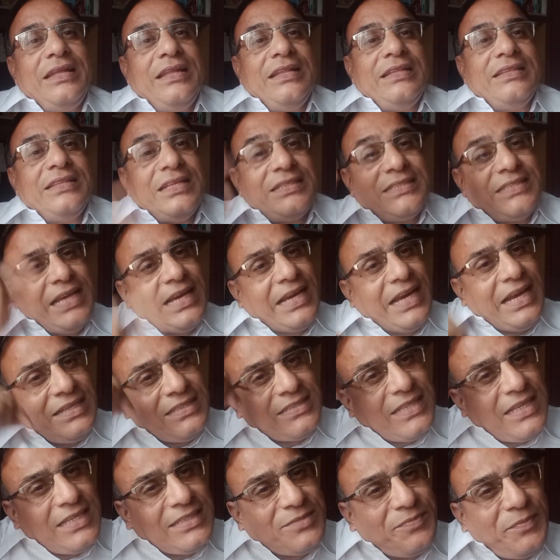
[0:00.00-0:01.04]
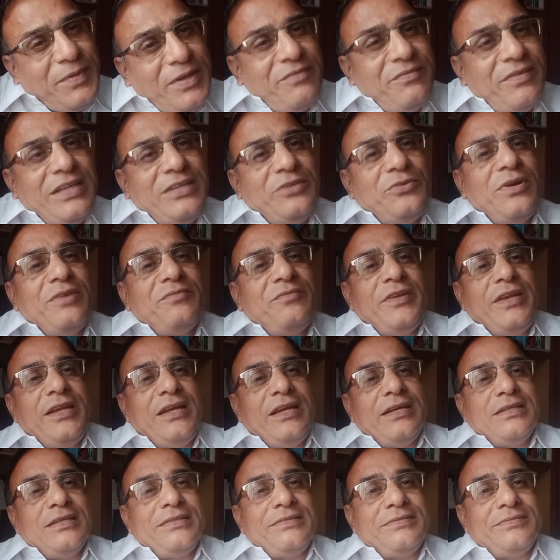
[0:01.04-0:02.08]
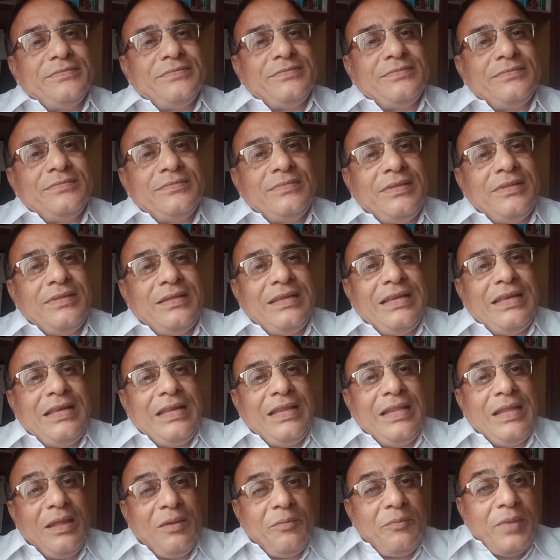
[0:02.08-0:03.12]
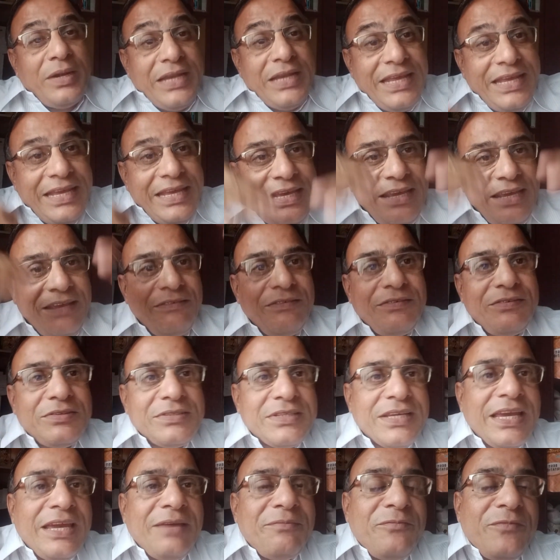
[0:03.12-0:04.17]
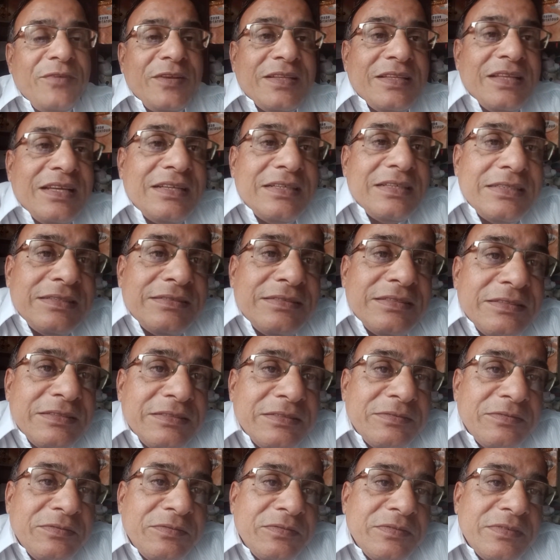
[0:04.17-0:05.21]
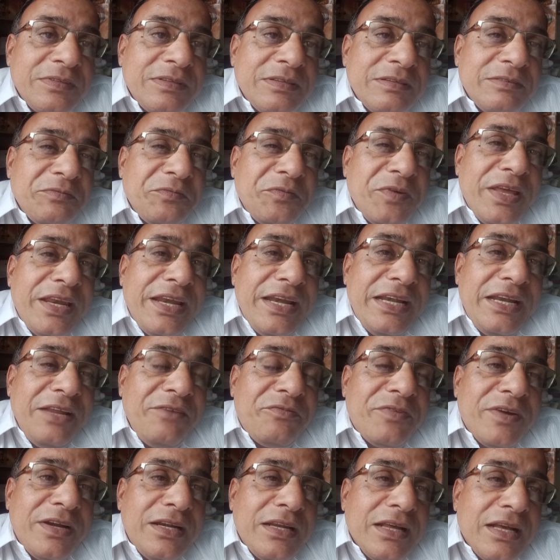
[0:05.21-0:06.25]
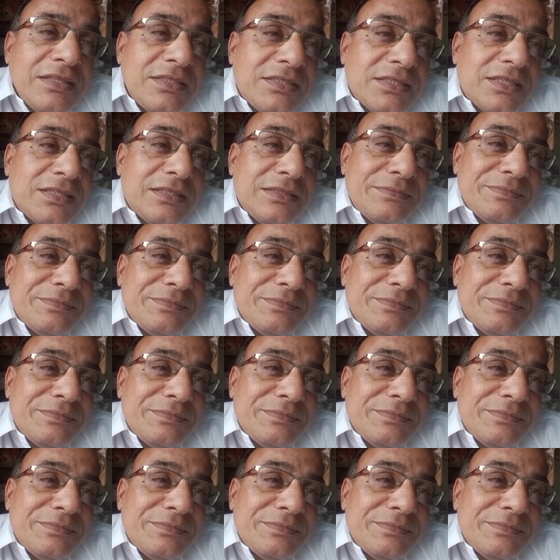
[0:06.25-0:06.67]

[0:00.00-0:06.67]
The second salesman went to Africa, but he came with a very different answer.